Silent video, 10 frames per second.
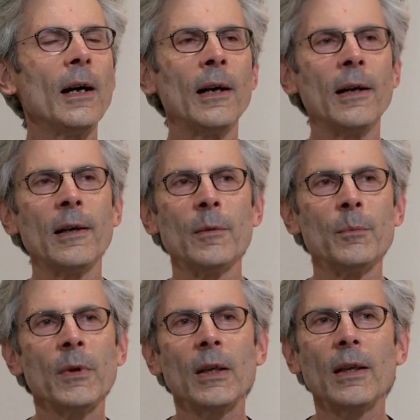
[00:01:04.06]

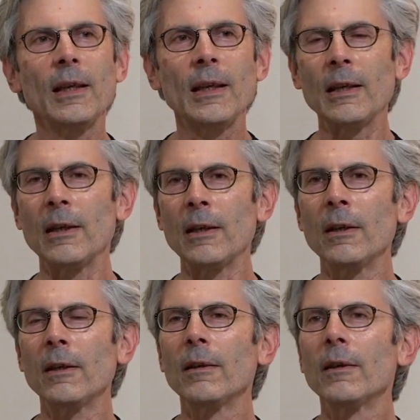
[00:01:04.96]
Um,
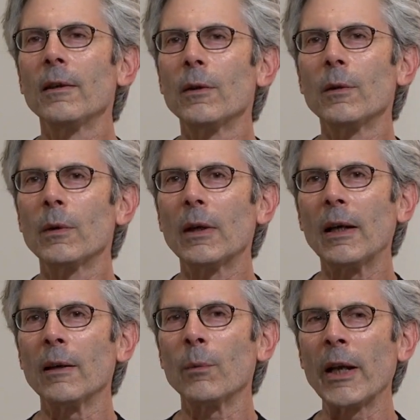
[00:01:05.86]
he,
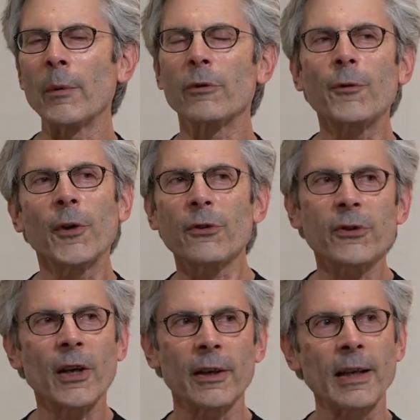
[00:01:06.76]
uh, when I was first
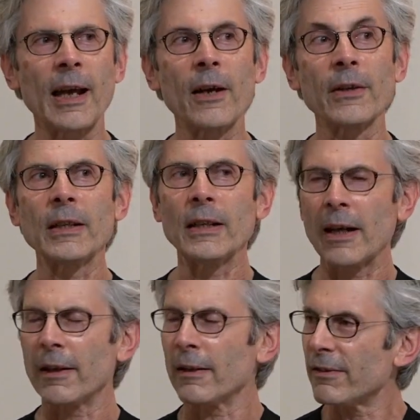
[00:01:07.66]
starting out and he
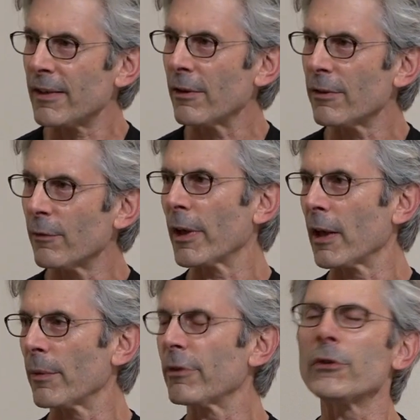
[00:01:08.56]
got a sense of what
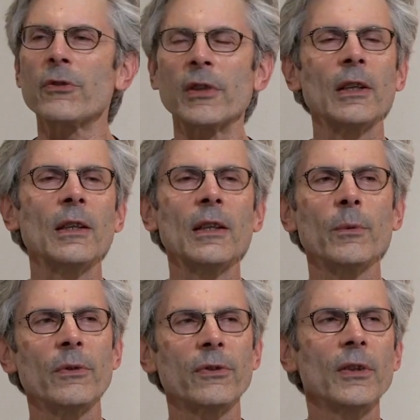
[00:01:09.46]
I was interested in, he
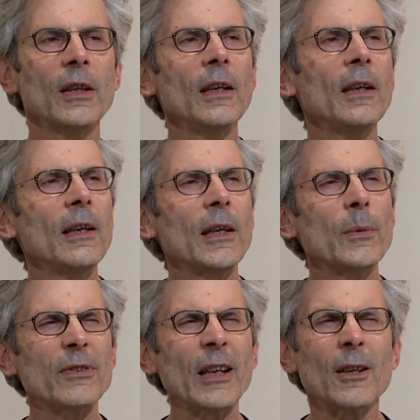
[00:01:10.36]
was,
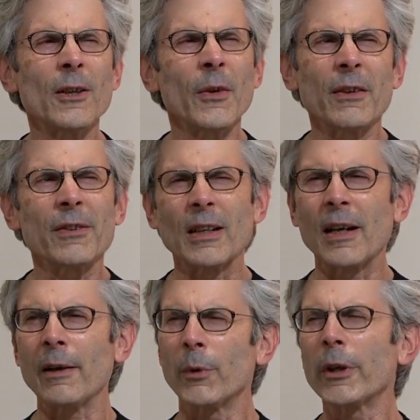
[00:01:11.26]
he was like, oh, there's a
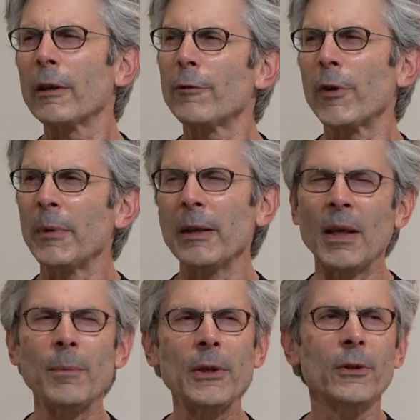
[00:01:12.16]
guy working for me.
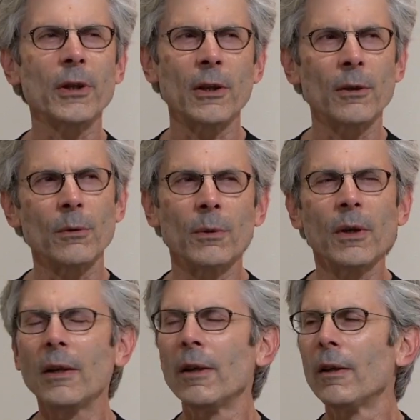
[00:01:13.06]
Maybe you could go
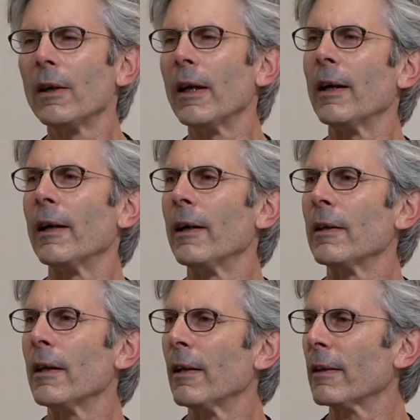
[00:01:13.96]

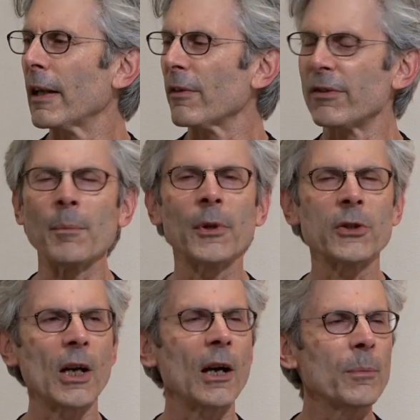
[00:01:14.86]
uh, uh, get a summer
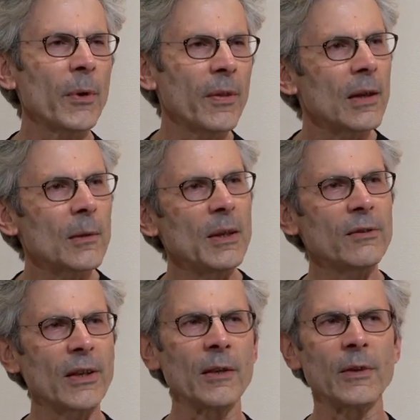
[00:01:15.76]
job with him.
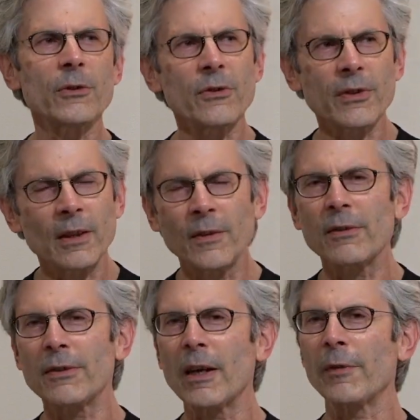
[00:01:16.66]
He's kind of interested in
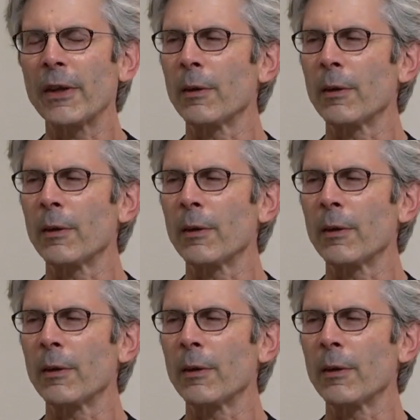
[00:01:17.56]
this stuff.